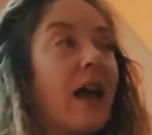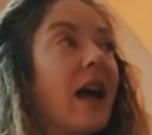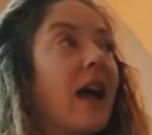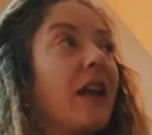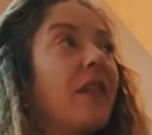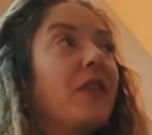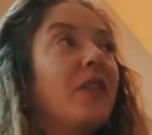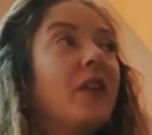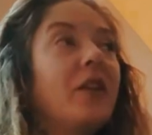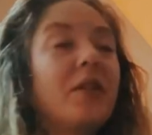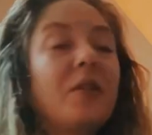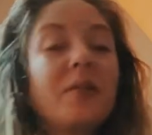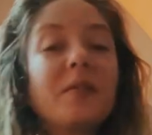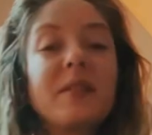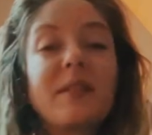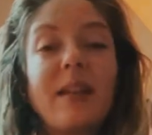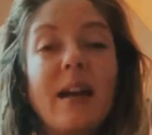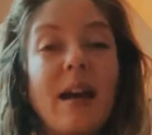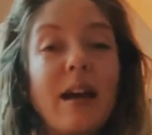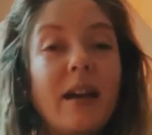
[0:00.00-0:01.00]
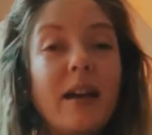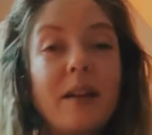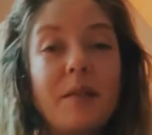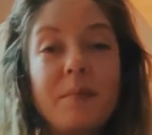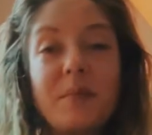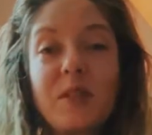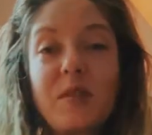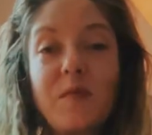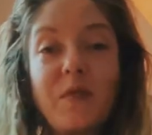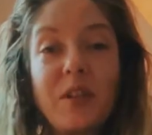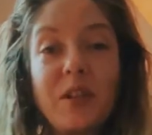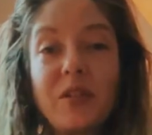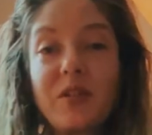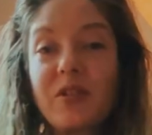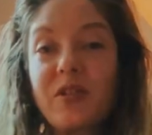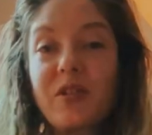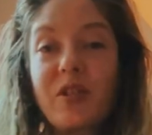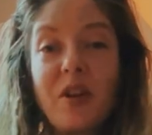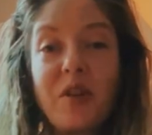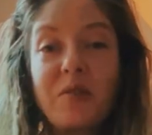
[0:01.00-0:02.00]
and those times feel
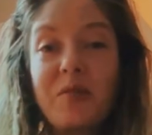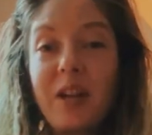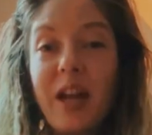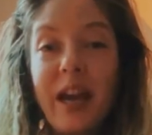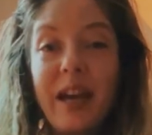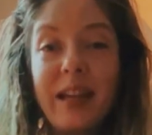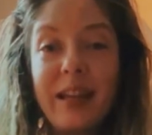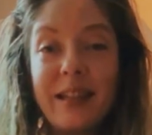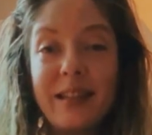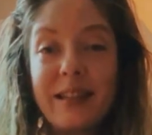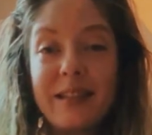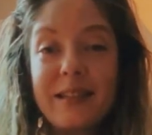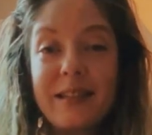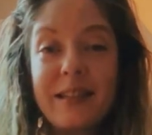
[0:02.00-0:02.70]
so nice.